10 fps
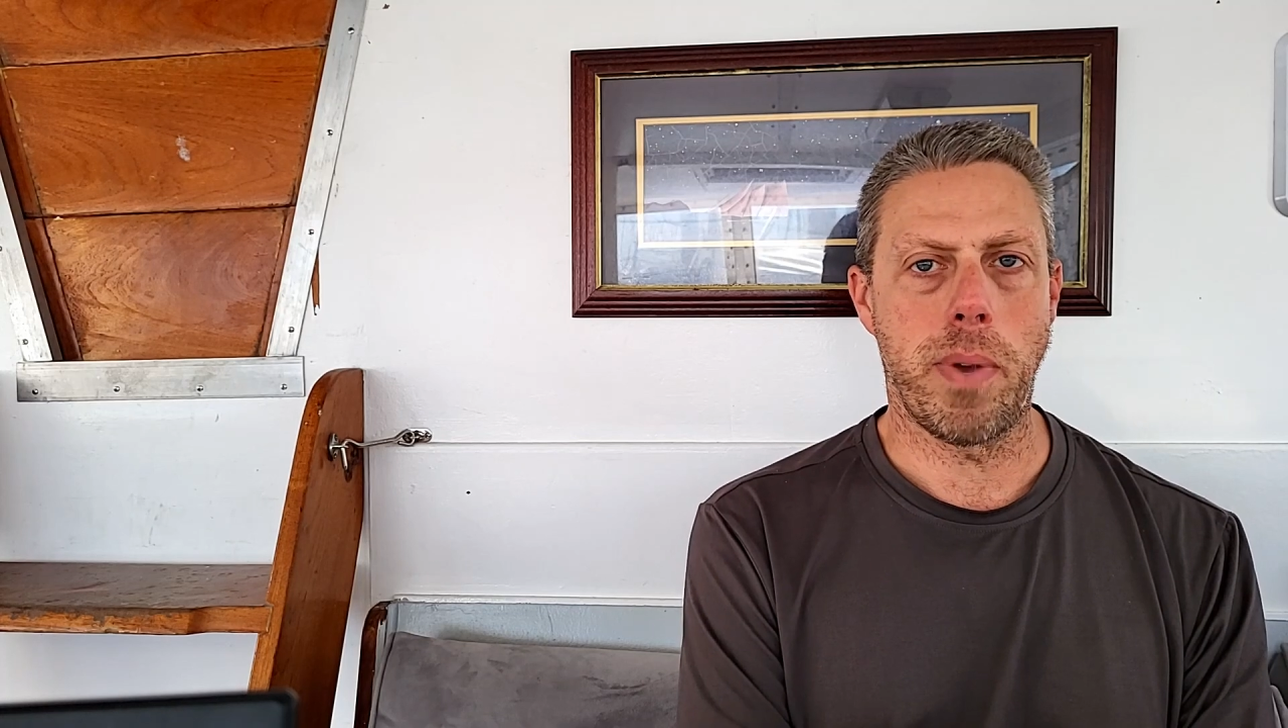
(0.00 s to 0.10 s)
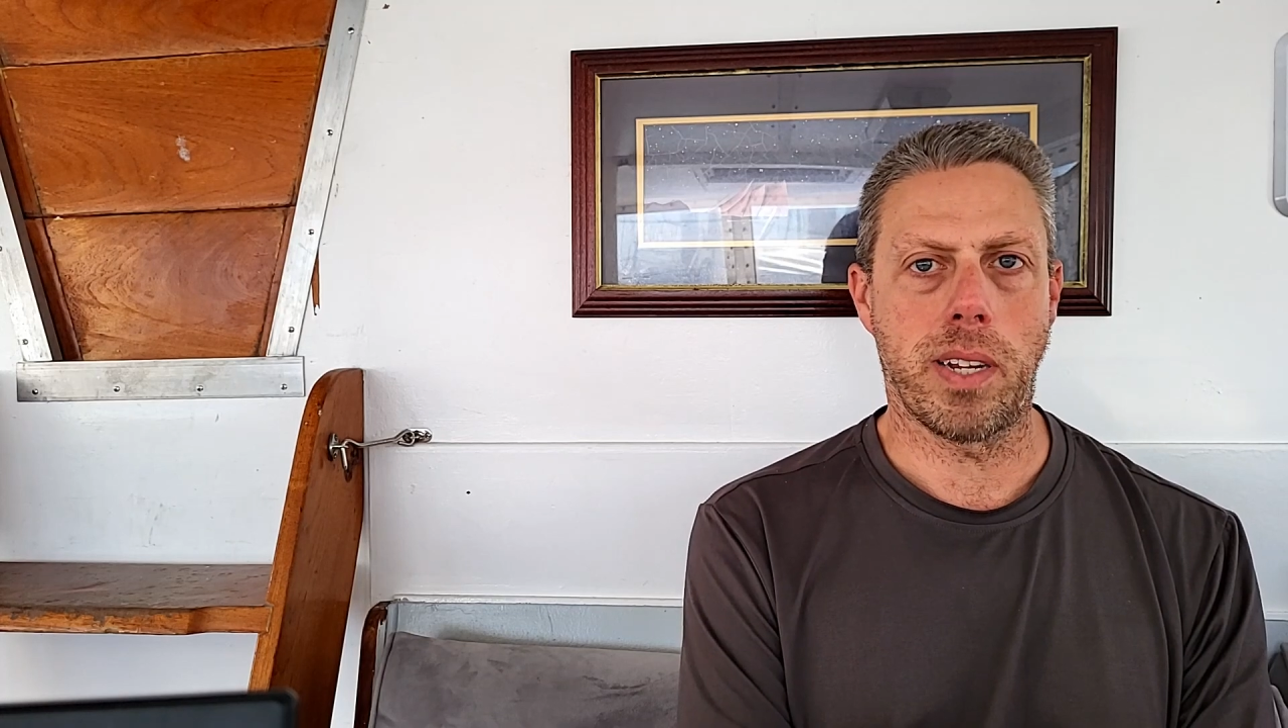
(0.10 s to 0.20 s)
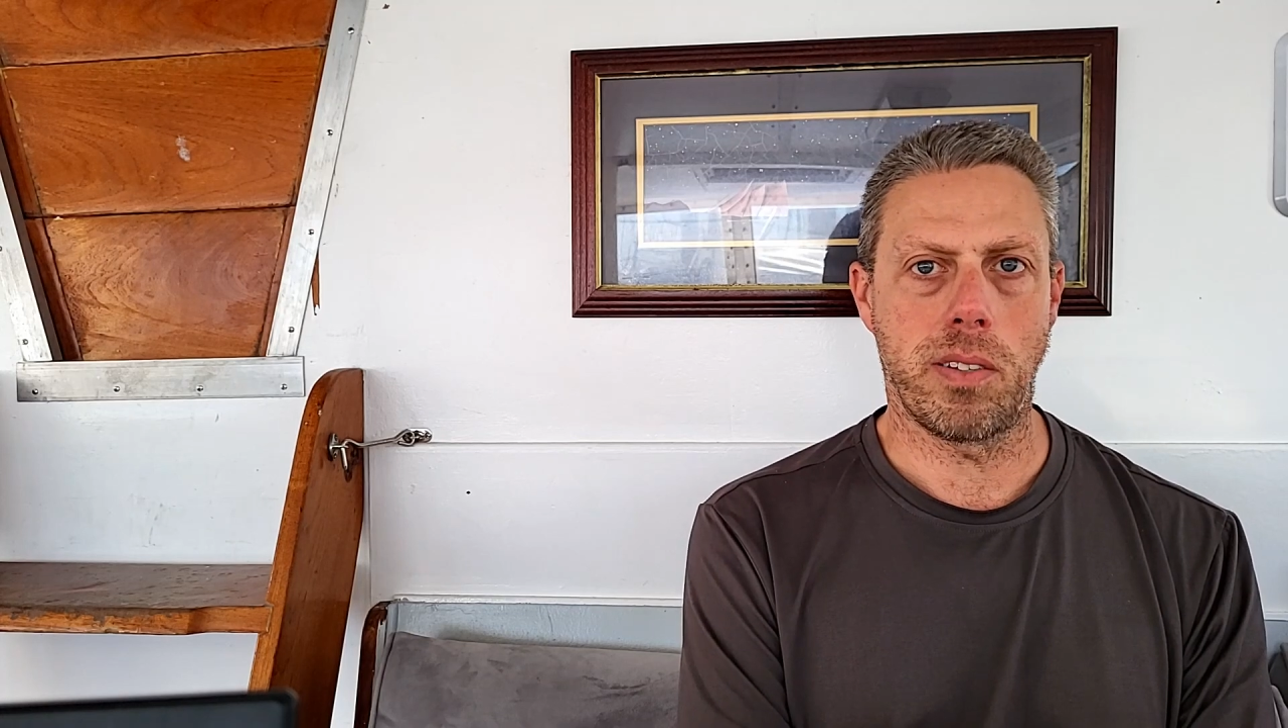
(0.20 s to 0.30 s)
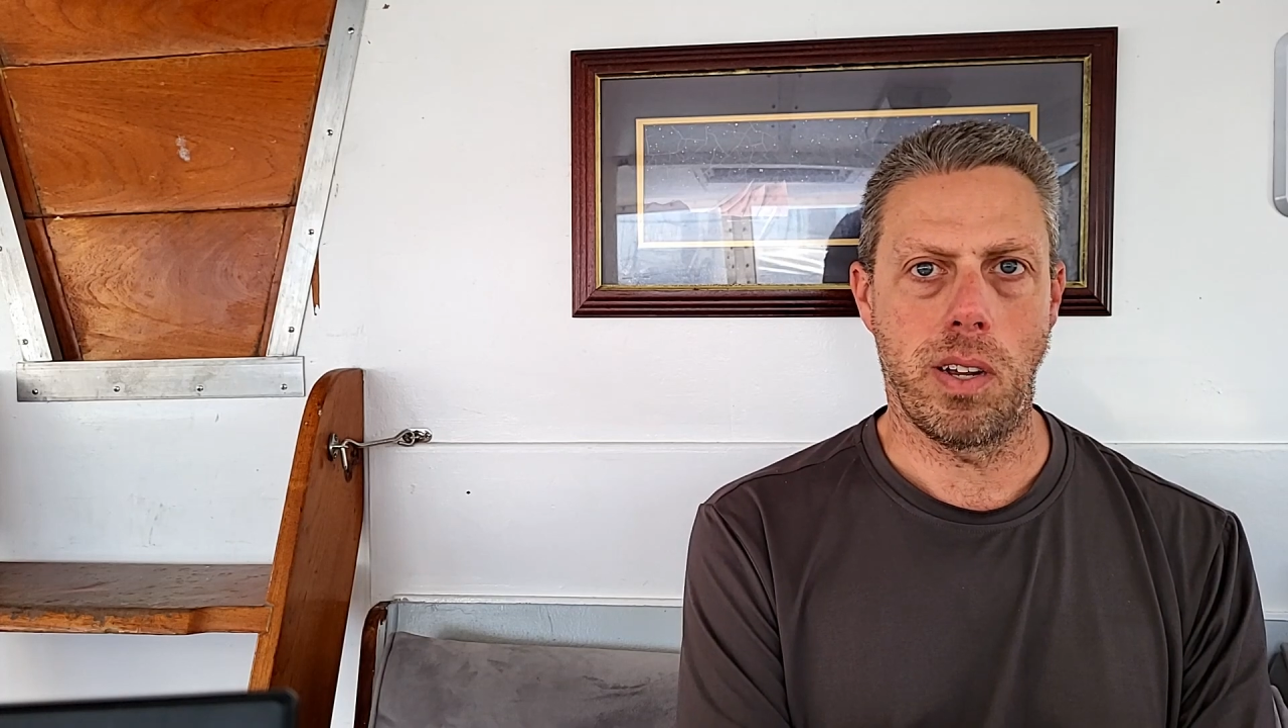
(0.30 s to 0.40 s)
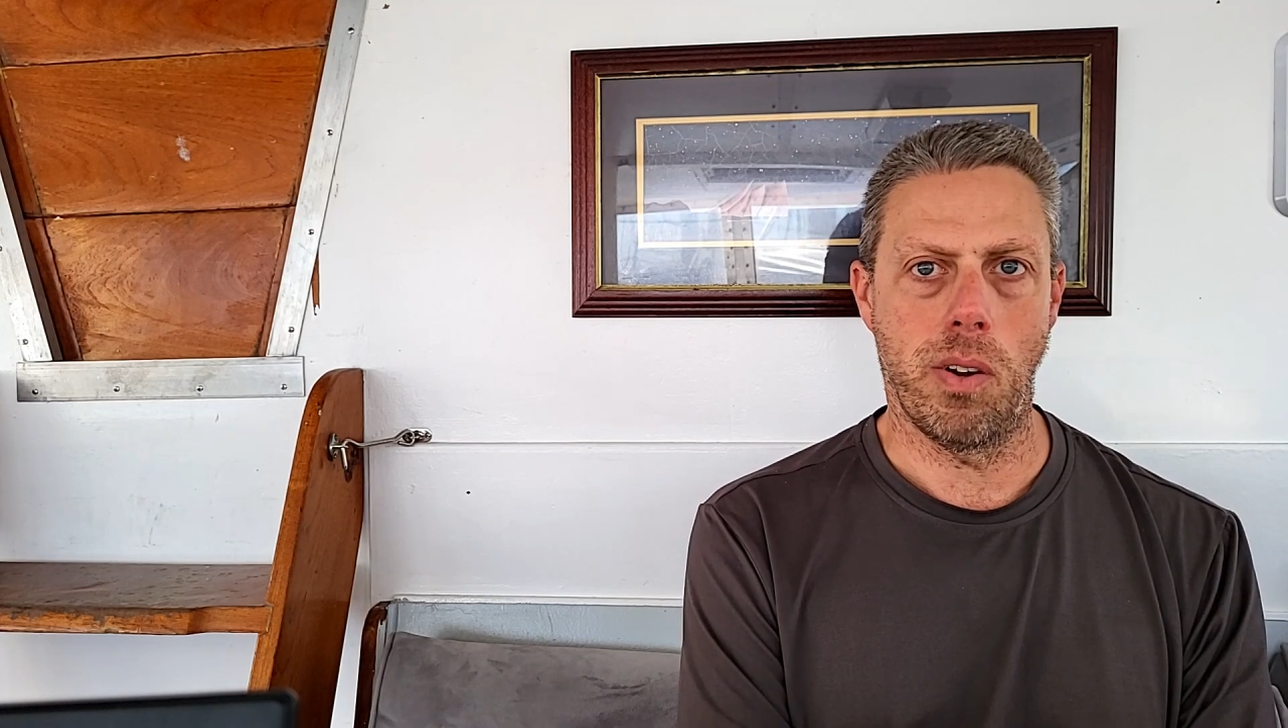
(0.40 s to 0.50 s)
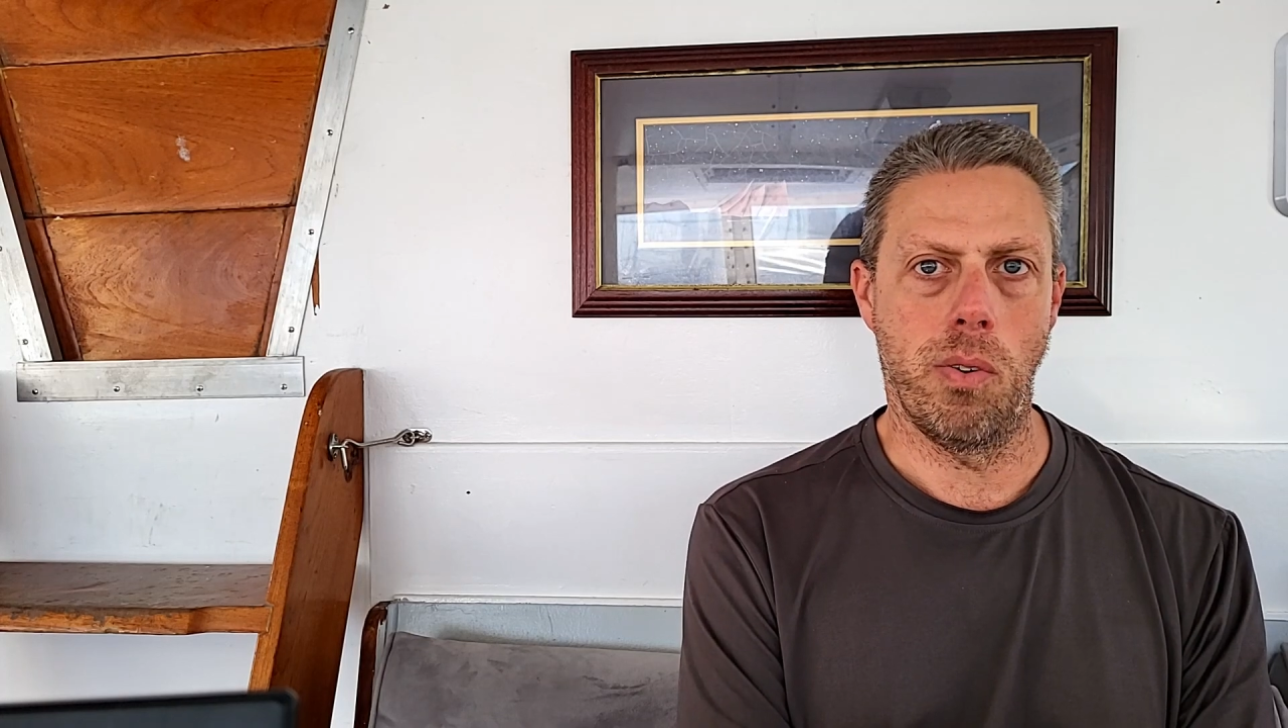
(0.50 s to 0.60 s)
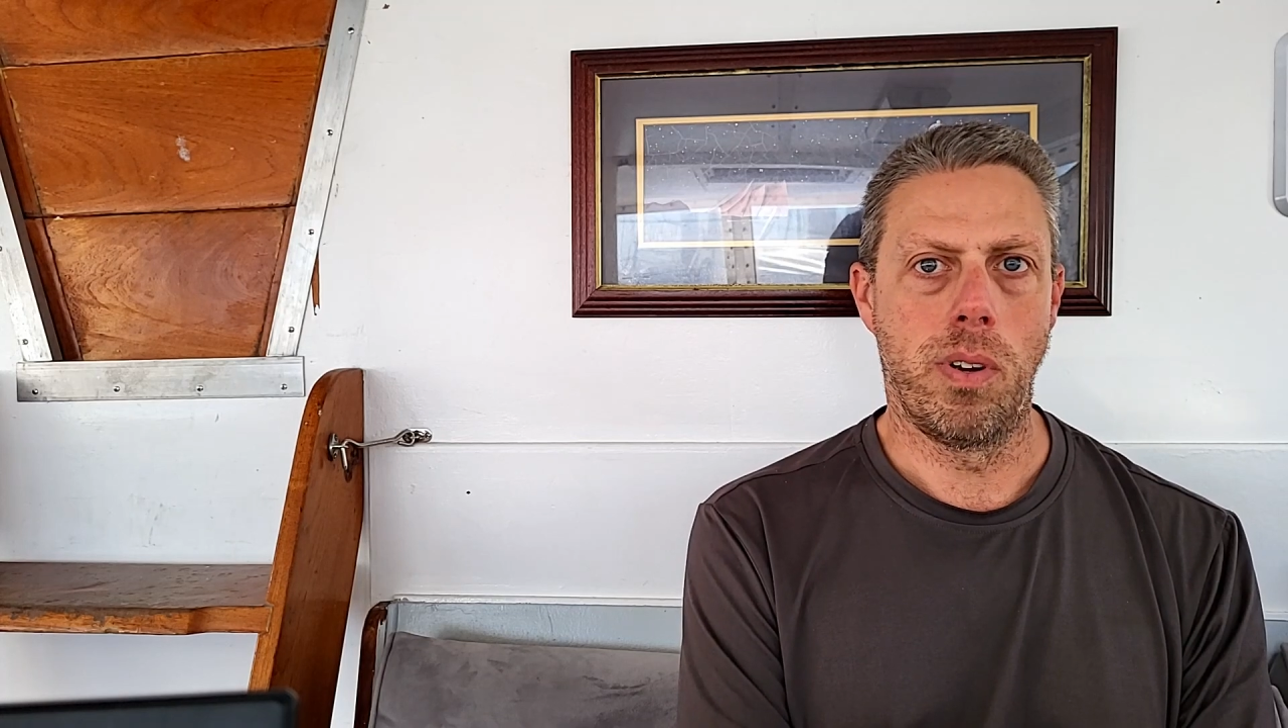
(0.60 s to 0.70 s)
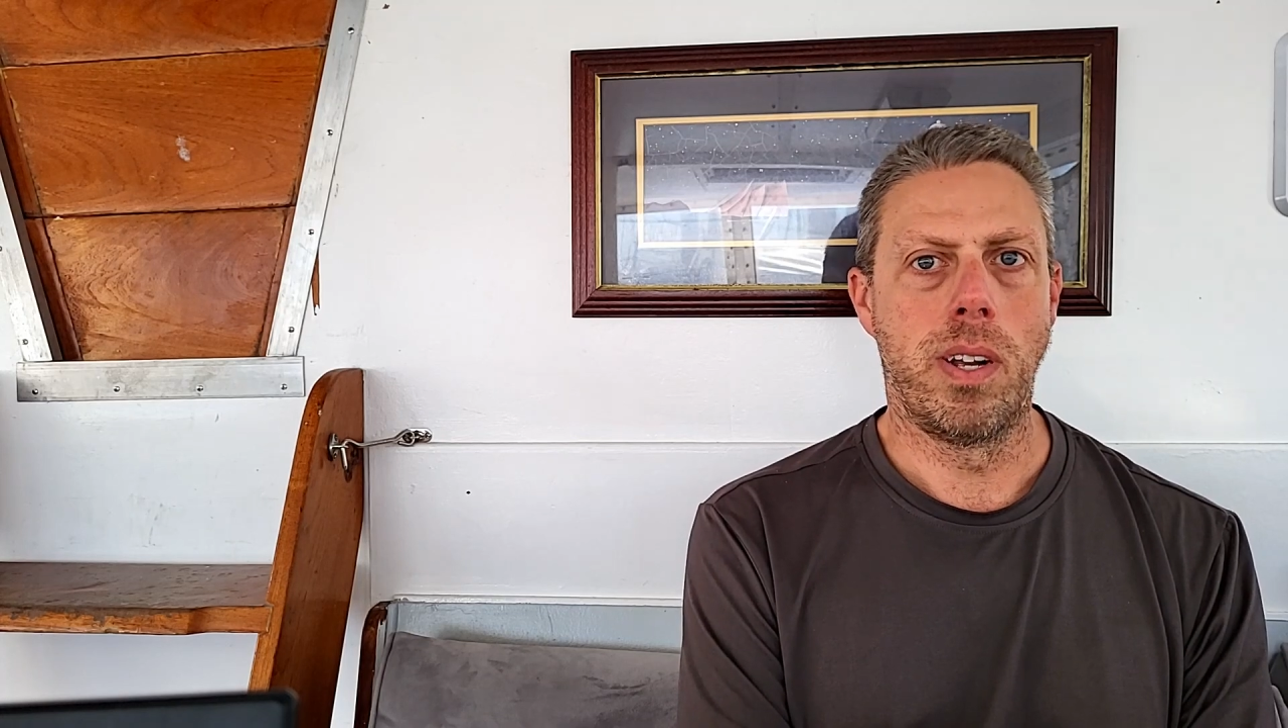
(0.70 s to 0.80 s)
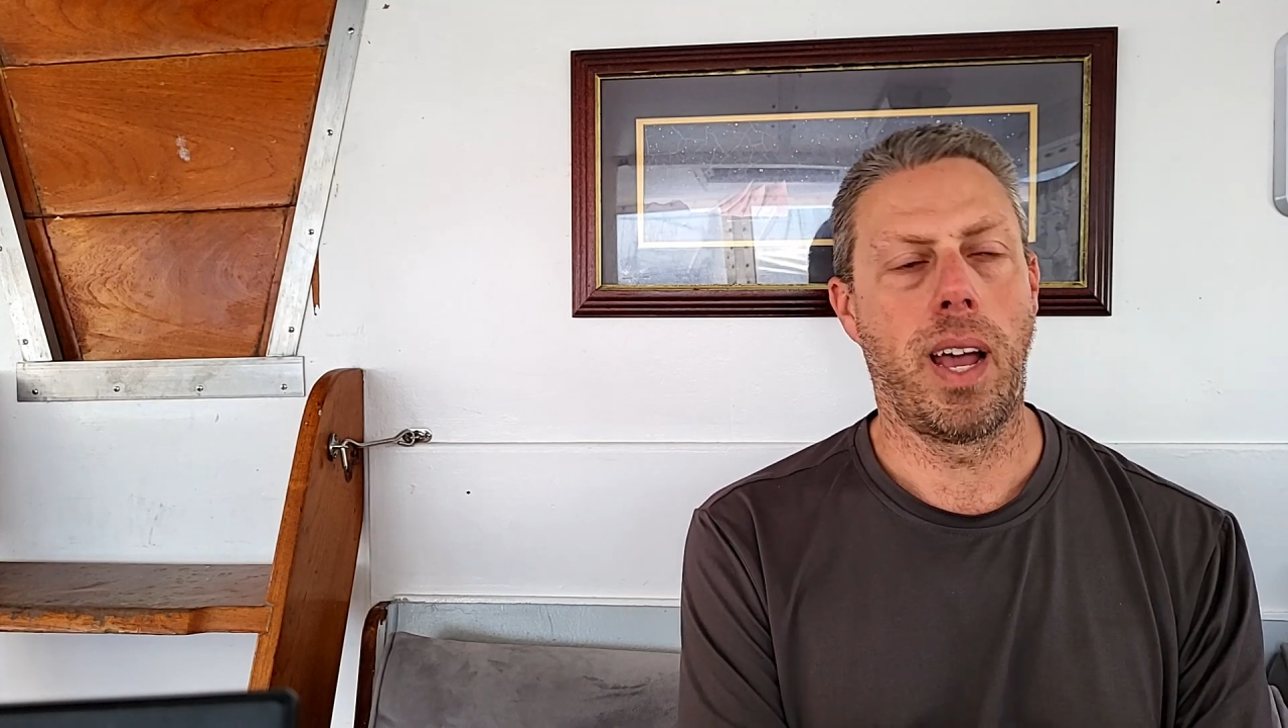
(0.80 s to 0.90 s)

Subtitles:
Mexico.